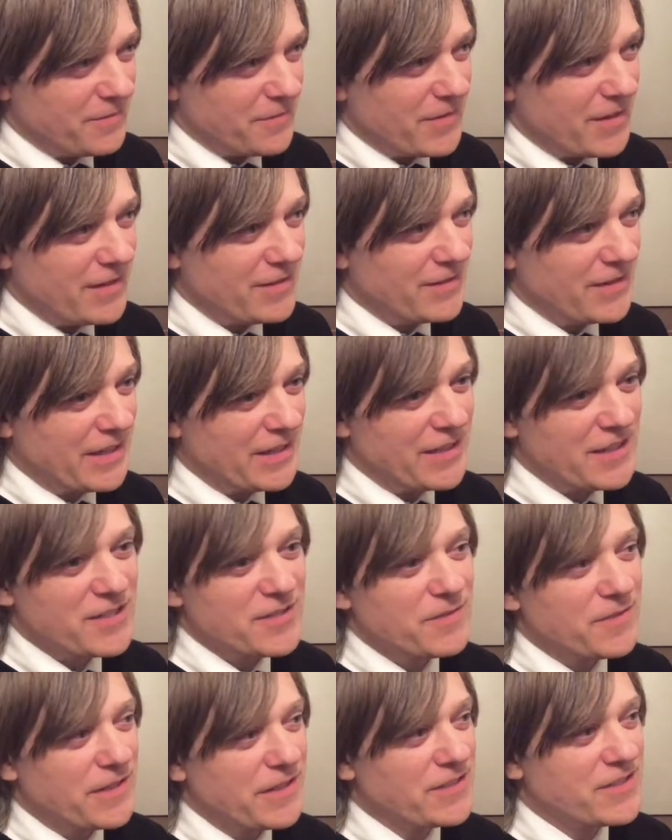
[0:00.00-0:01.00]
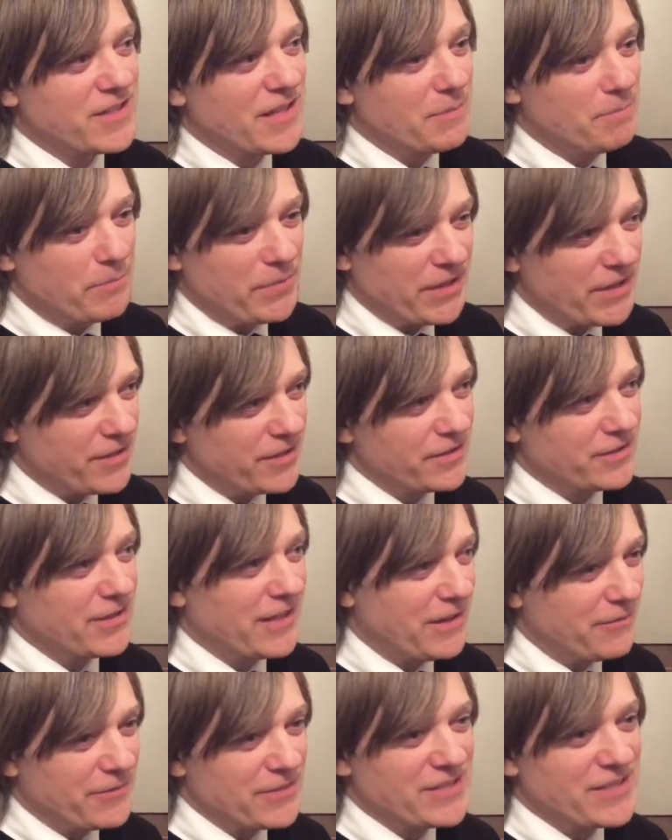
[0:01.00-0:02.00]
And then as things get bigger, they
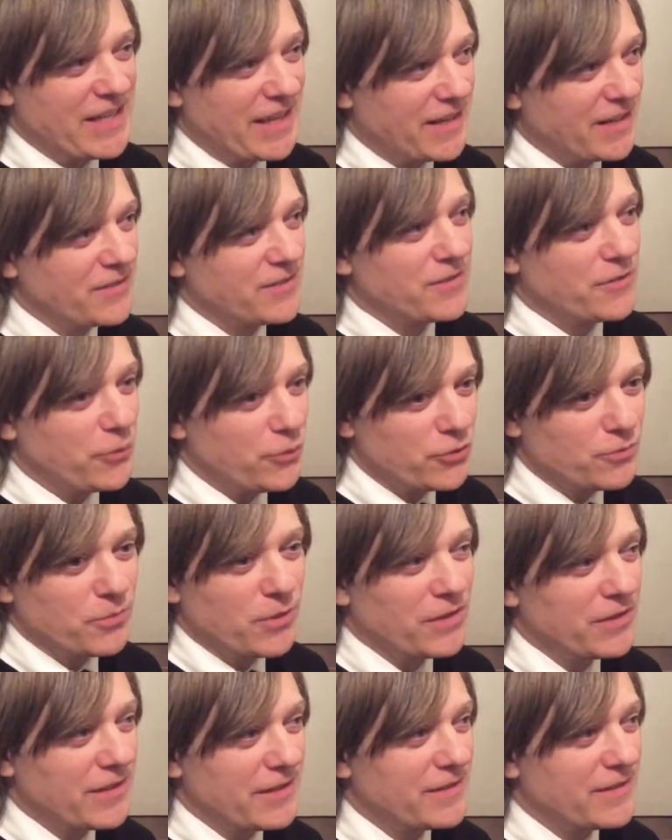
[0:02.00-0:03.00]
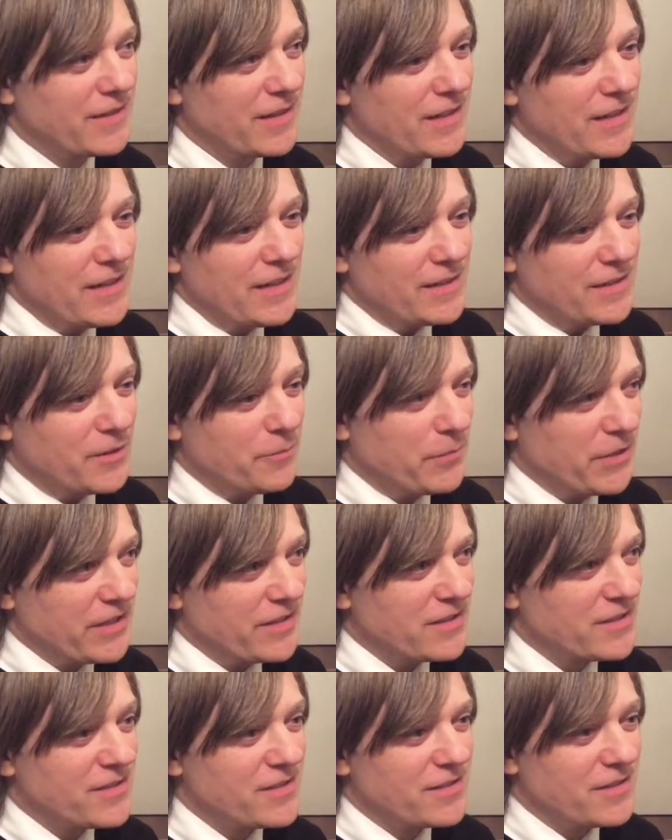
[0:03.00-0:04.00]
have a second, third one, and the
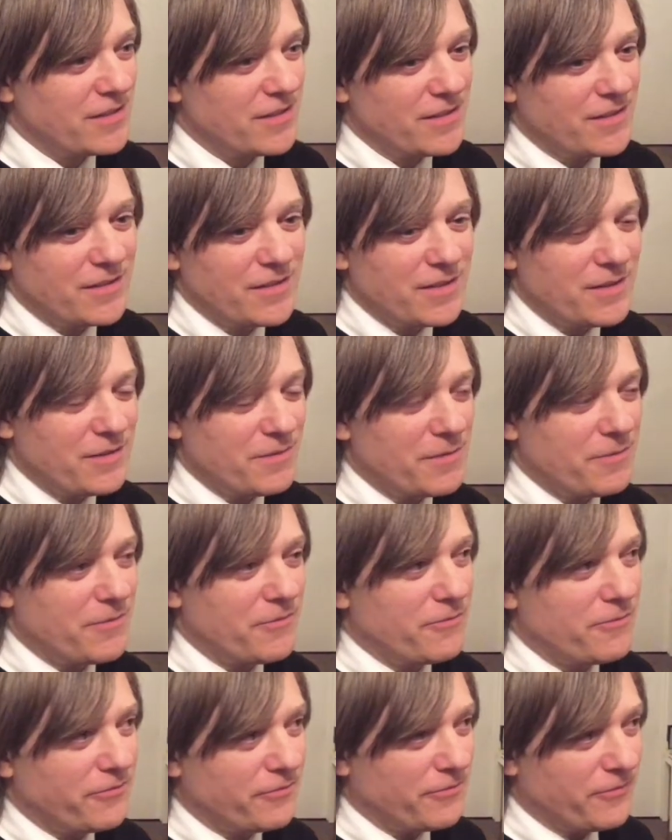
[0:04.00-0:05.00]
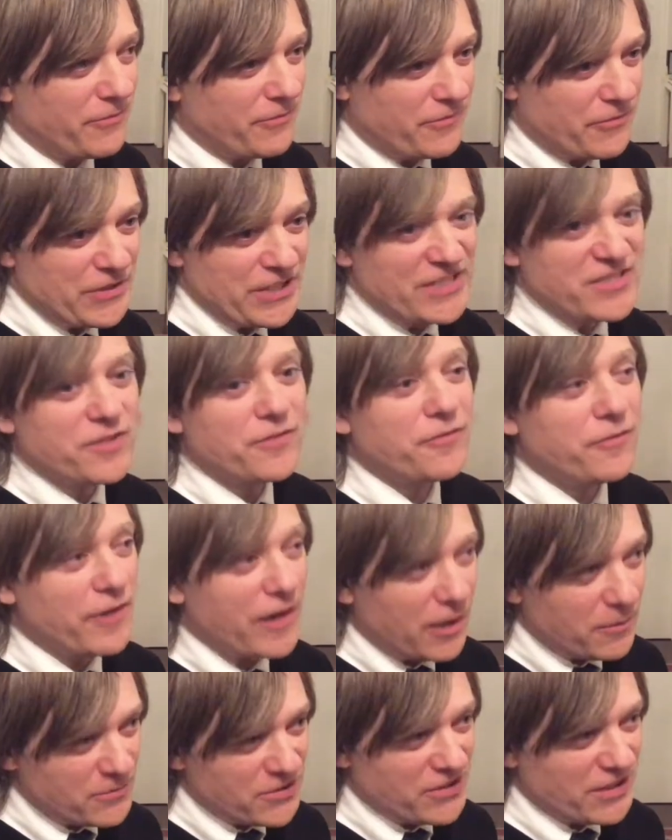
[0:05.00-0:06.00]
biggest freezer
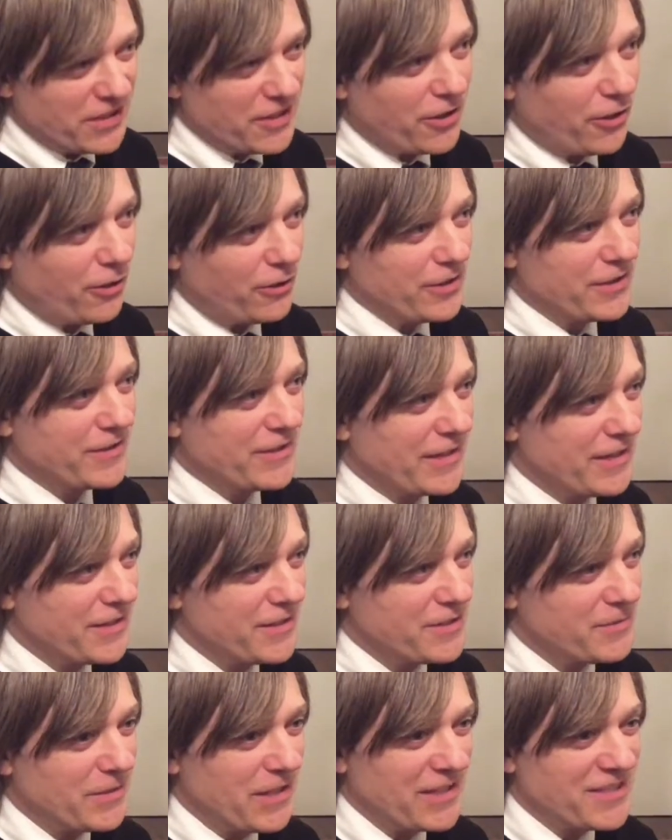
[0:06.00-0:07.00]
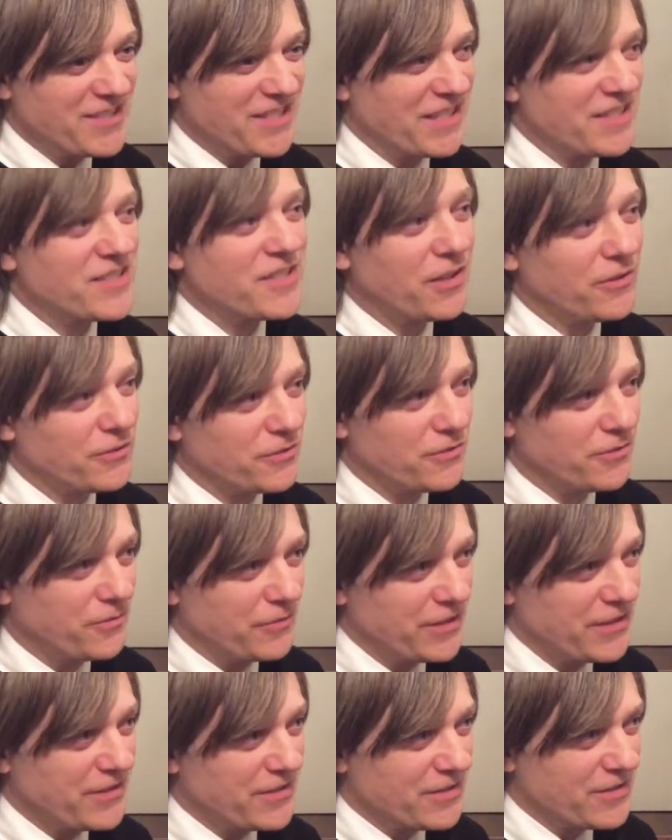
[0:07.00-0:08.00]
farms, they call it, then is like 600
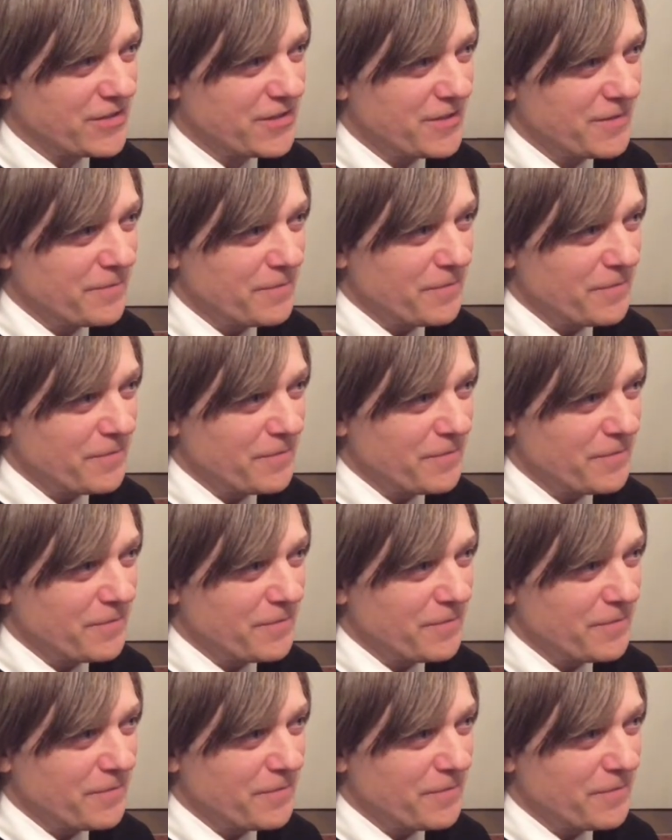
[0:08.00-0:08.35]
freezers,